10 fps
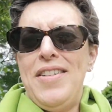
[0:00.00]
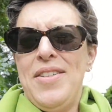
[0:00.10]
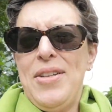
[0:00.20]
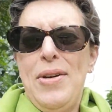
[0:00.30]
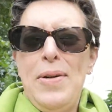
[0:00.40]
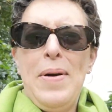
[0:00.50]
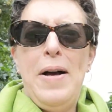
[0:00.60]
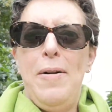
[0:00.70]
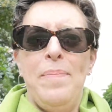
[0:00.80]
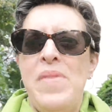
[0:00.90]
So
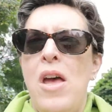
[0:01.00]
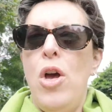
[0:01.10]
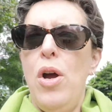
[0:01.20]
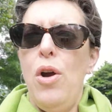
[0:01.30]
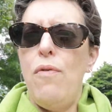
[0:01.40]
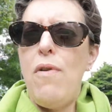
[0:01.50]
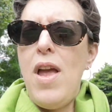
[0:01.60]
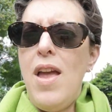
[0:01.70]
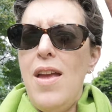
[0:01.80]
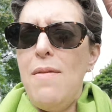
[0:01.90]

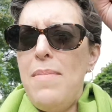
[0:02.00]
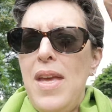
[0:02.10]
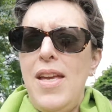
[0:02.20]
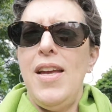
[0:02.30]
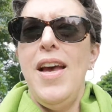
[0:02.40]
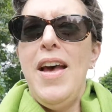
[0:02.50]
hooray me.